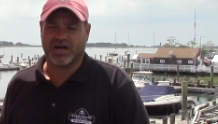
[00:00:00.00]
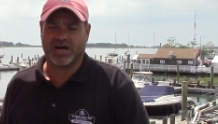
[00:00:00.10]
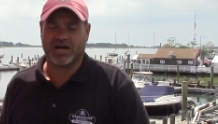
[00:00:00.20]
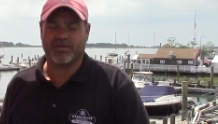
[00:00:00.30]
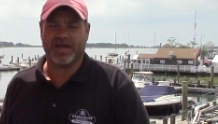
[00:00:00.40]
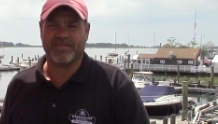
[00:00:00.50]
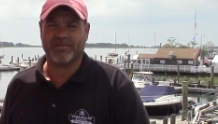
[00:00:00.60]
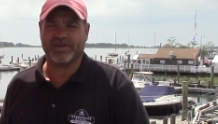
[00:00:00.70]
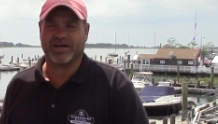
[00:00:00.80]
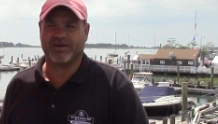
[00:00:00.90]
uh, and
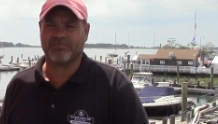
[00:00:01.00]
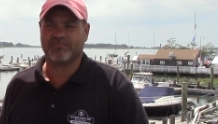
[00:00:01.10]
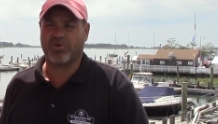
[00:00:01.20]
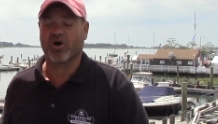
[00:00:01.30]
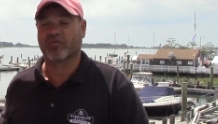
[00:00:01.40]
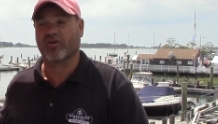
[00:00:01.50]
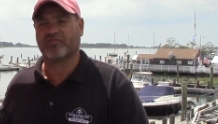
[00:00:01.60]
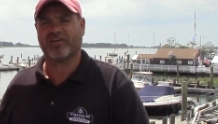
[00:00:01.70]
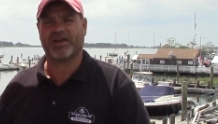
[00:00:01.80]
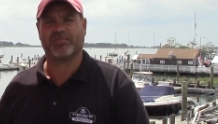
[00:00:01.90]
they become part of our
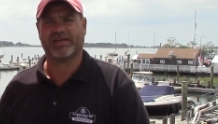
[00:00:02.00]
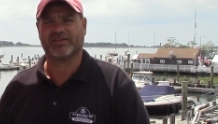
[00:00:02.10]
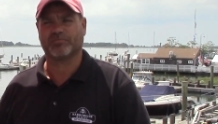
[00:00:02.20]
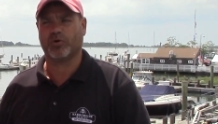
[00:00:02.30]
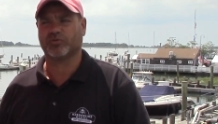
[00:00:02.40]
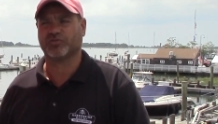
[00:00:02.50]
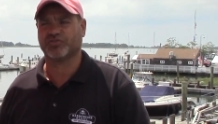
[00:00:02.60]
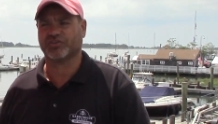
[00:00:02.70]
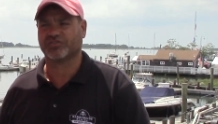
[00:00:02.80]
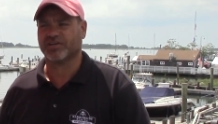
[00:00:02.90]
family as opposed to
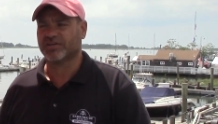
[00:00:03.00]
just